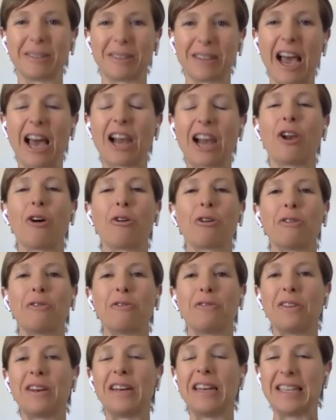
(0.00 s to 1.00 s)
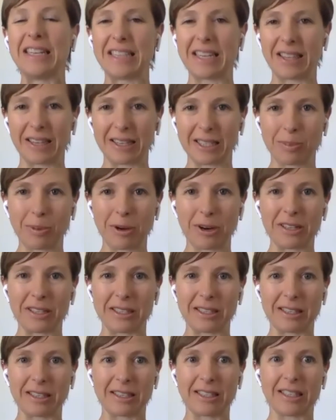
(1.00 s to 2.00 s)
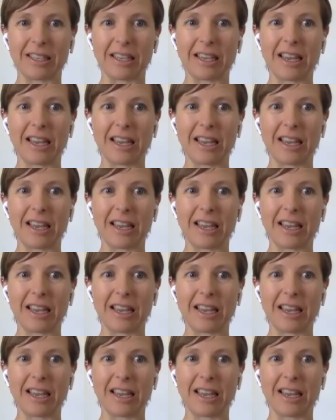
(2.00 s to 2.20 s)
A lot of near-death experiences,